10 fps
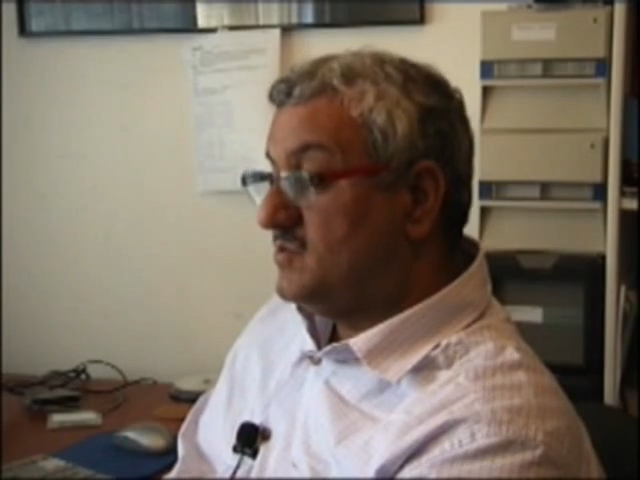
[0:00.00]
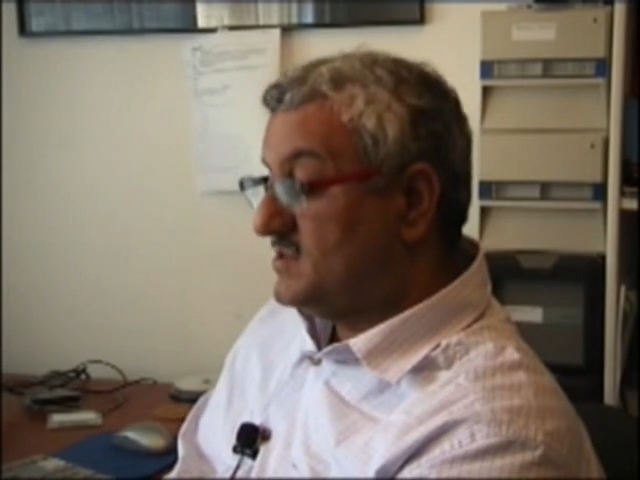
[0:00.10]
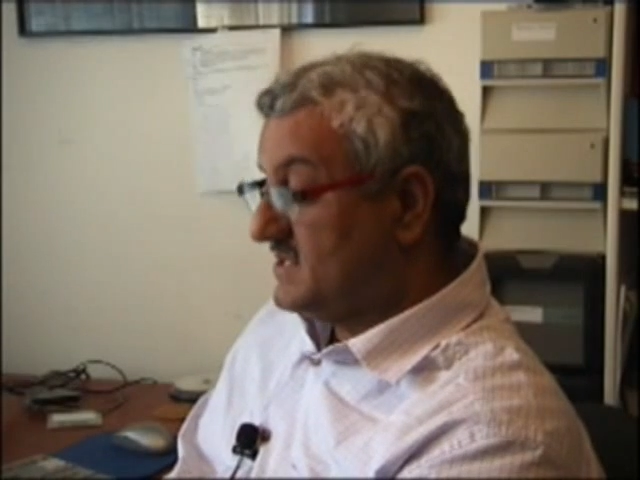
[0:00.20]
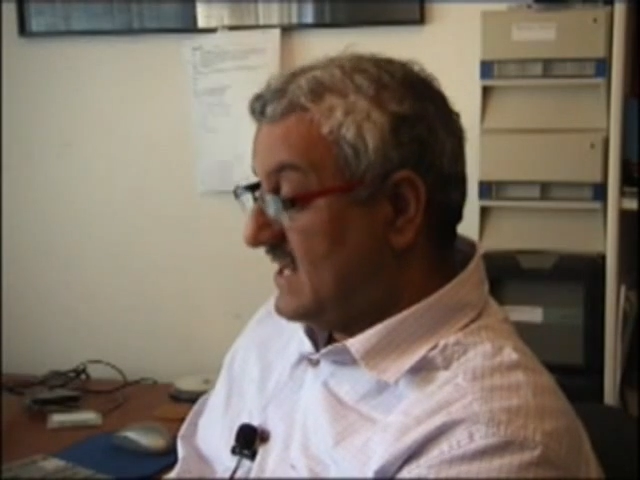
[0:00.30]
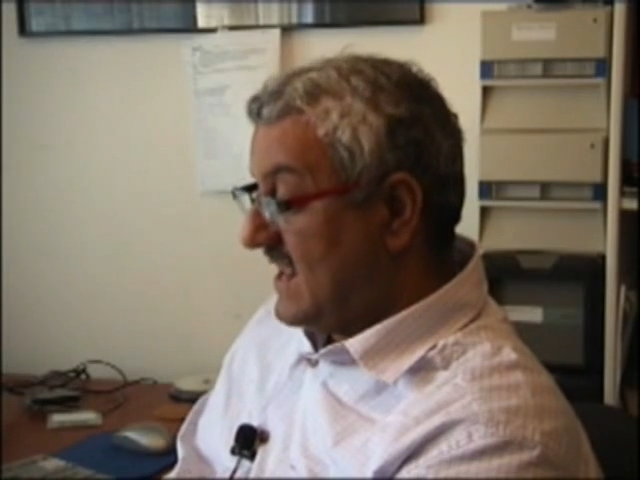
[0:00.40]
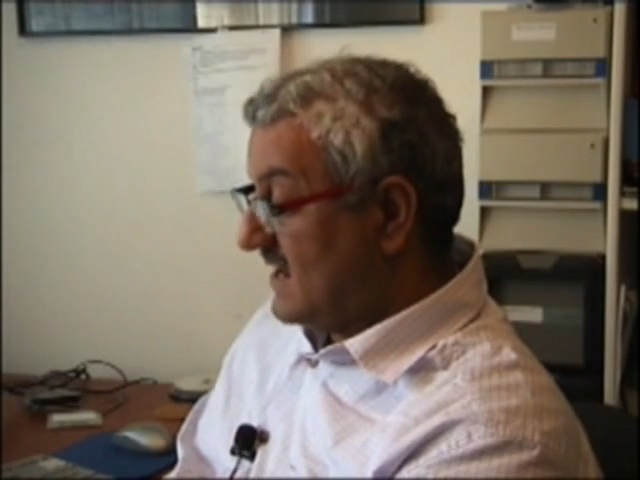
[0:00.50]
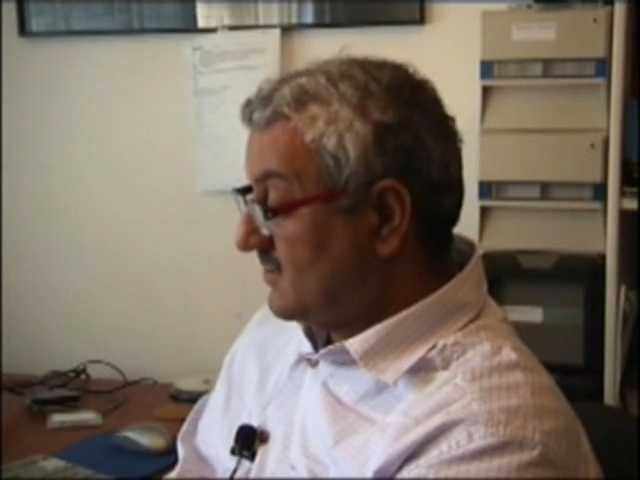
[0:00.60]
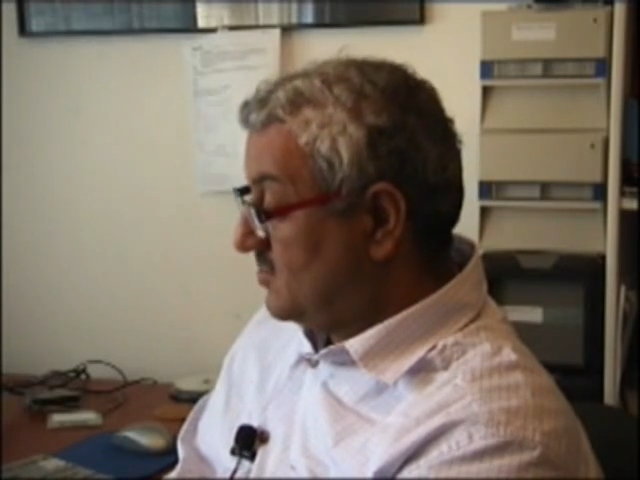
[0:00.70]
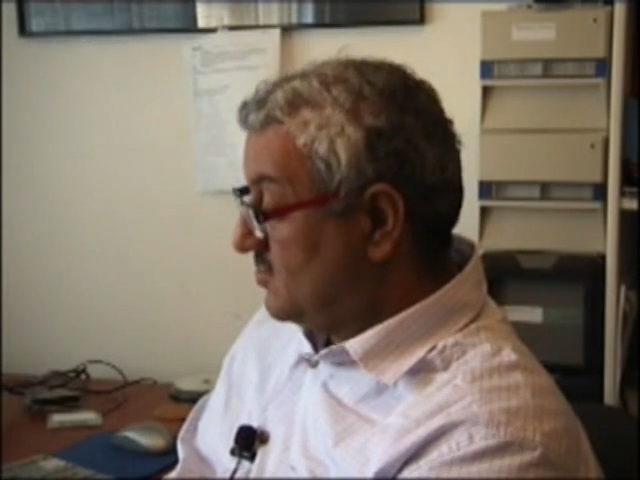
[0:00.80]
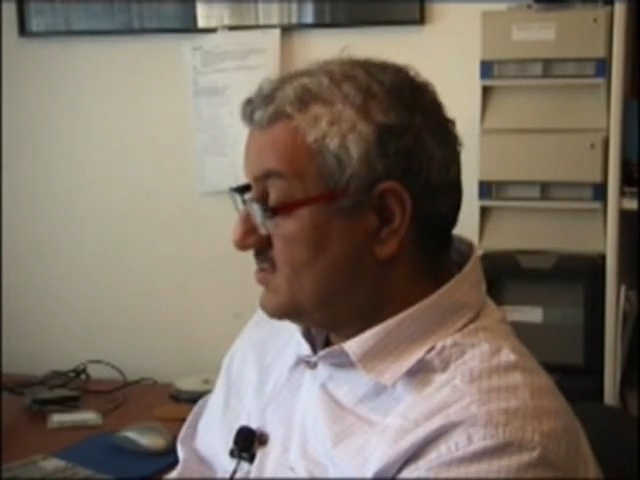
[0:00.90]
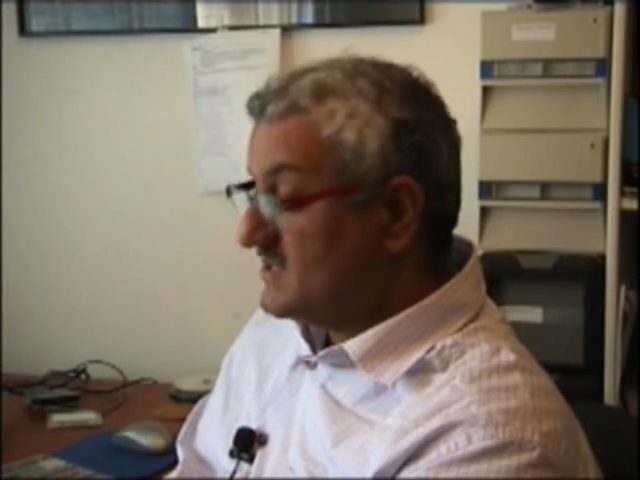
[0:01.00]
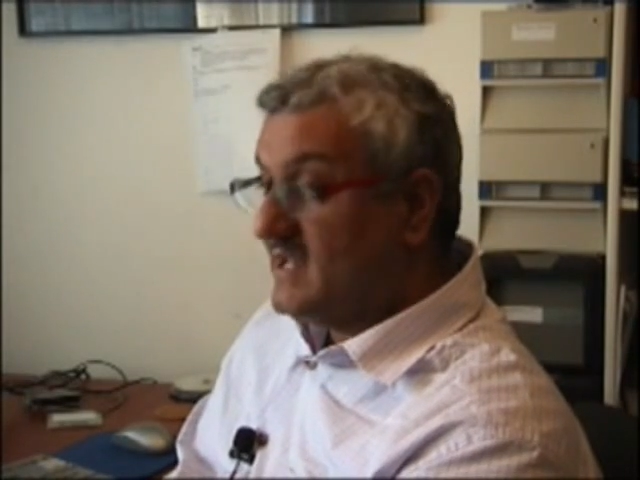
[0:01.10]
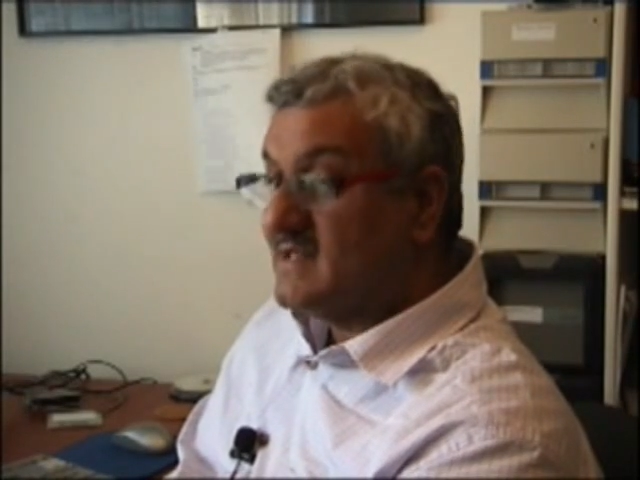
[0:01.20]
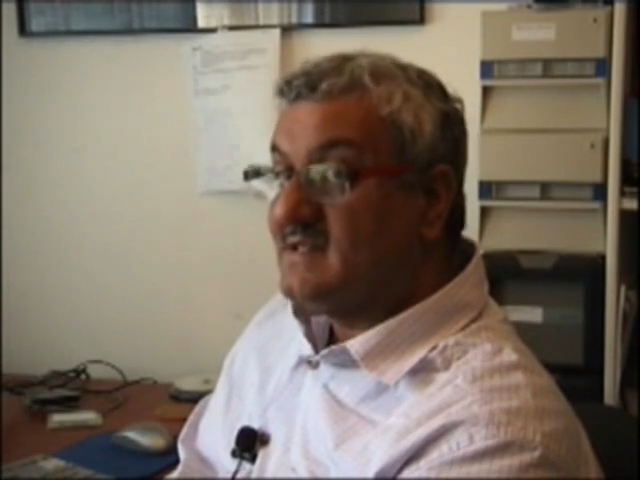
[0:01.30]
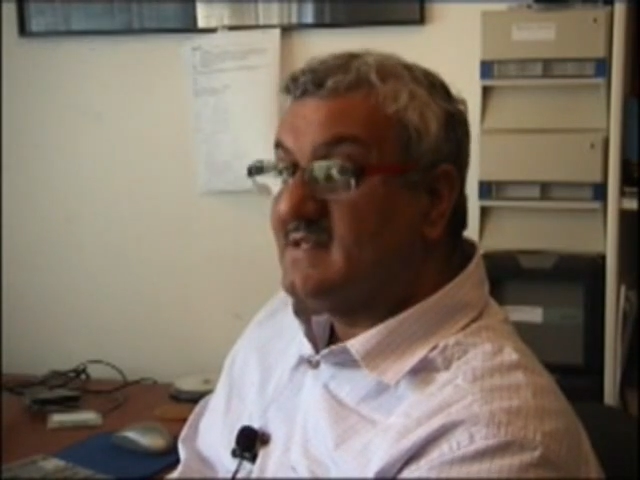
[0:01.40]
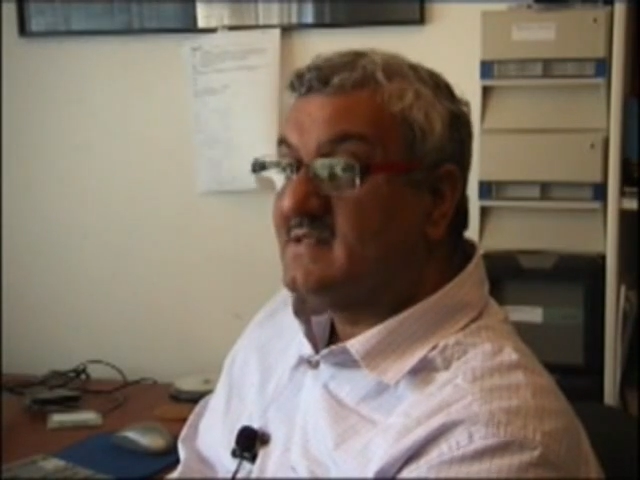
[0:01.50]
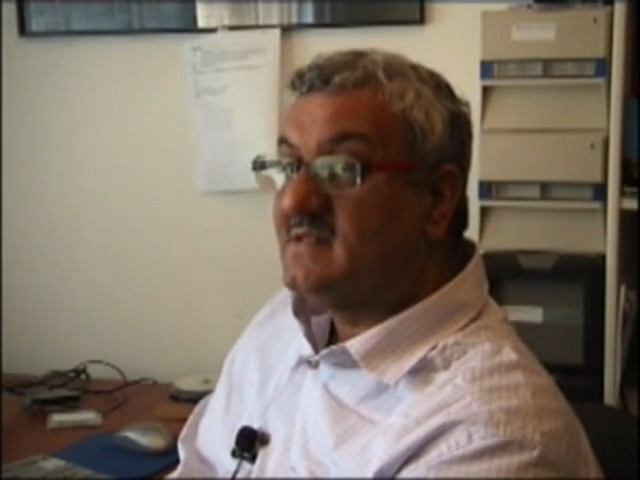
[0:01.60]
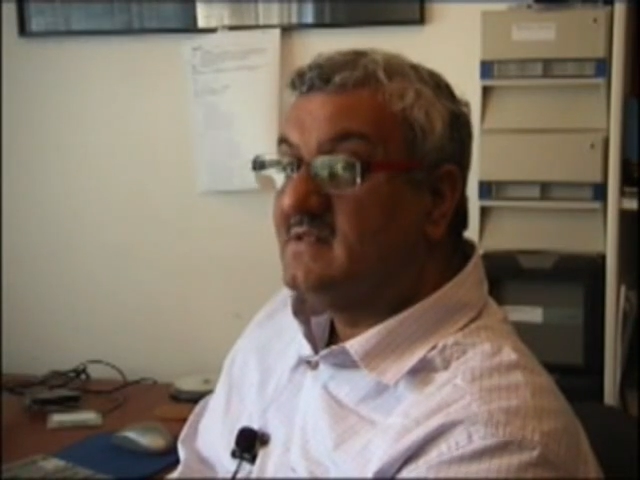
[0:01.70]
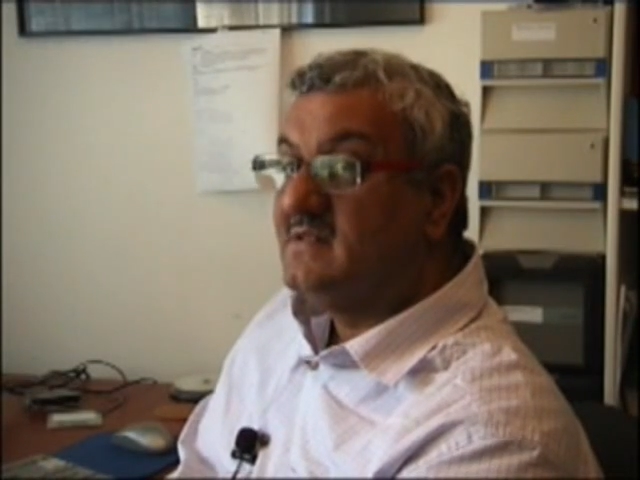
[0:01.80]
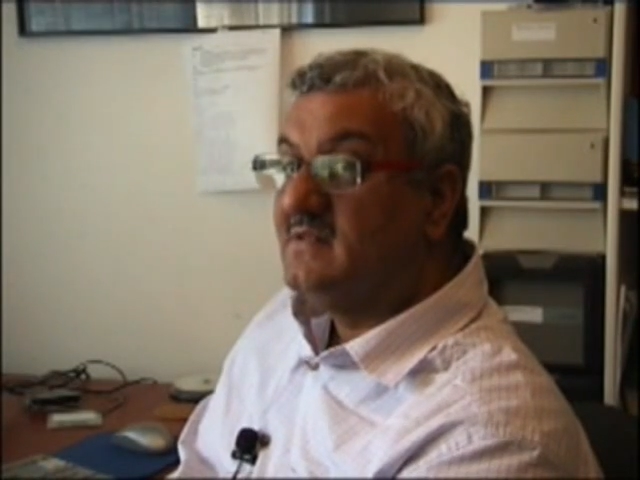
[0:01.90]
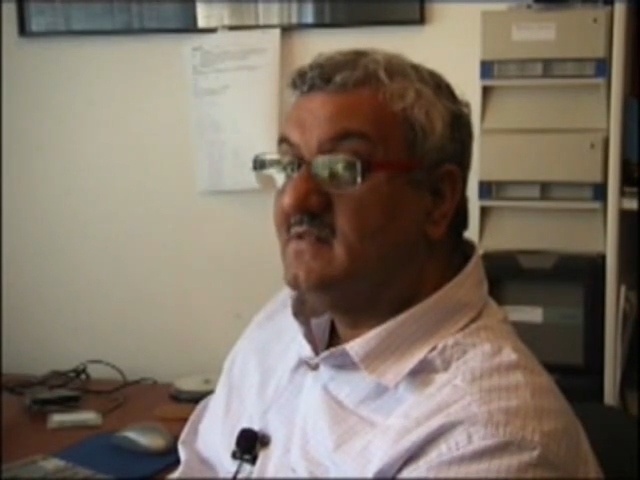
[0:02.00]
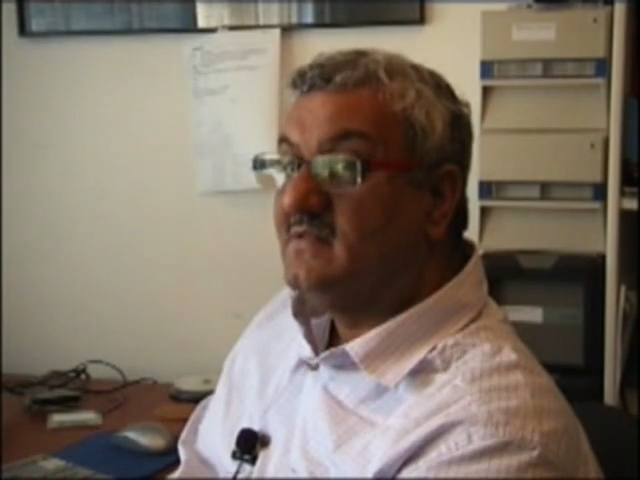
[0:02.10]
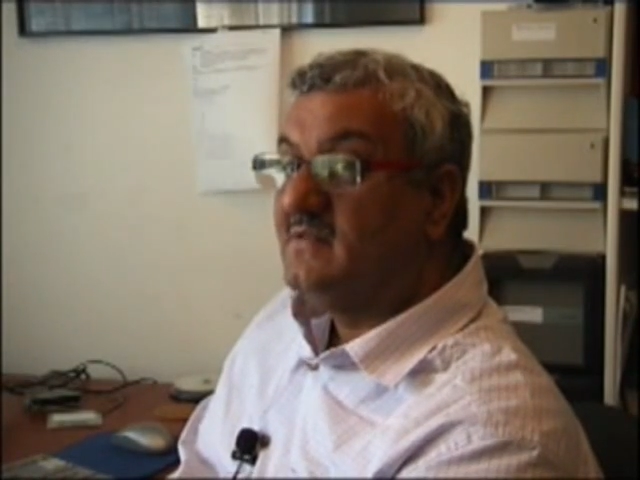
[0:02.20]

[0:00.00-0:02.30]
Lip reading: to select those cases